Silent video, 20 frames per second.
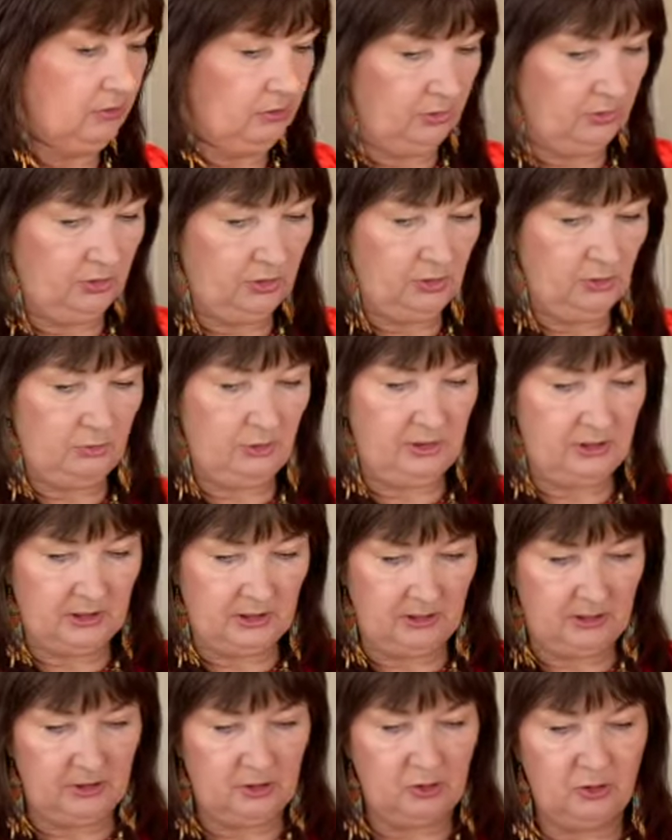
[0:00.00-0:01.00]
Two bits
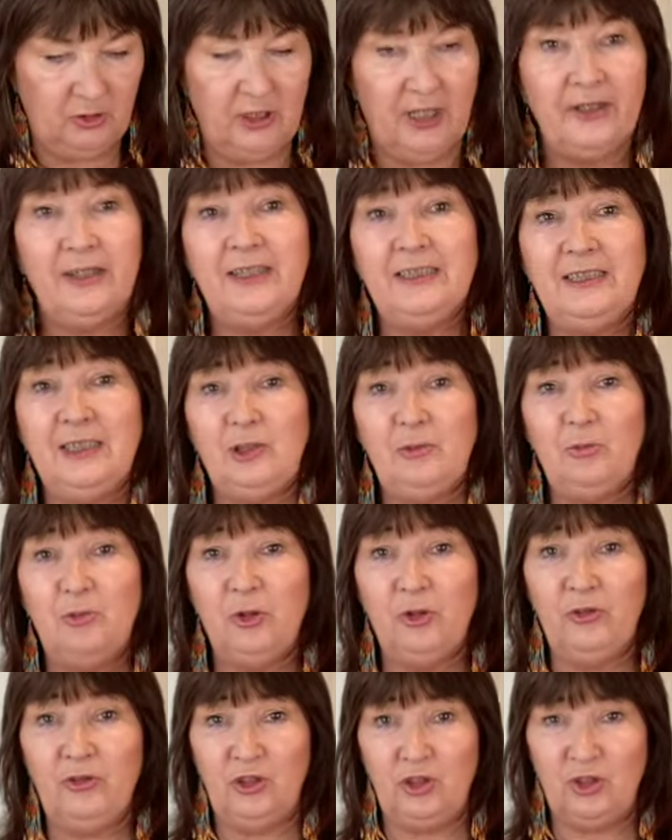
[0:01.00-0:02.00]
out. Oh, now this is
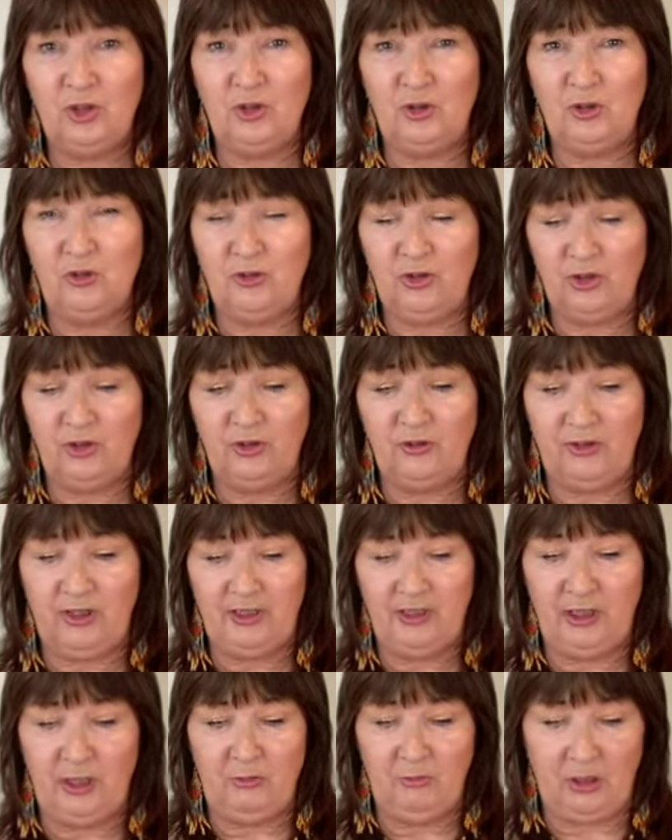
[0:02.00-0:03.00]
more of the sort of stuff I
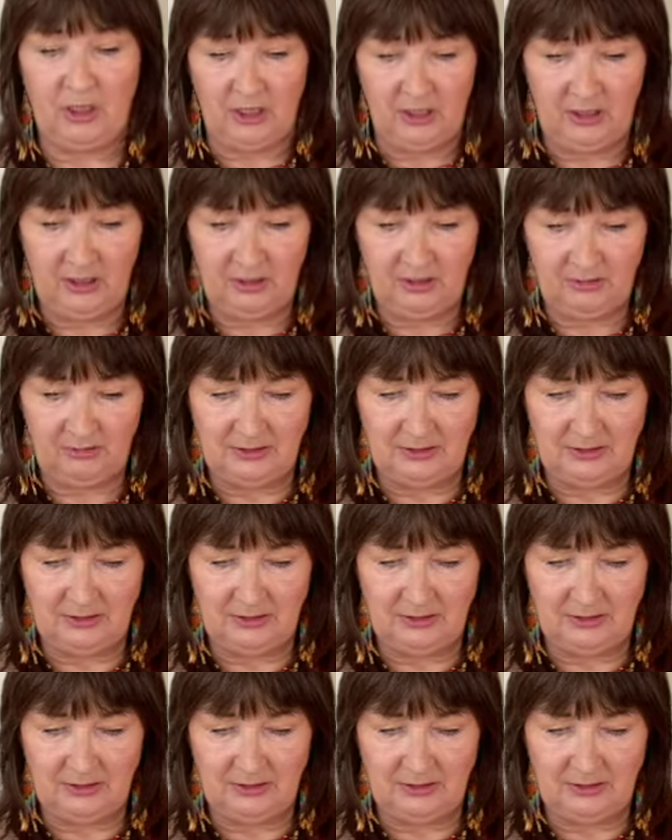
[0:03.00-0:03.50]
don't like.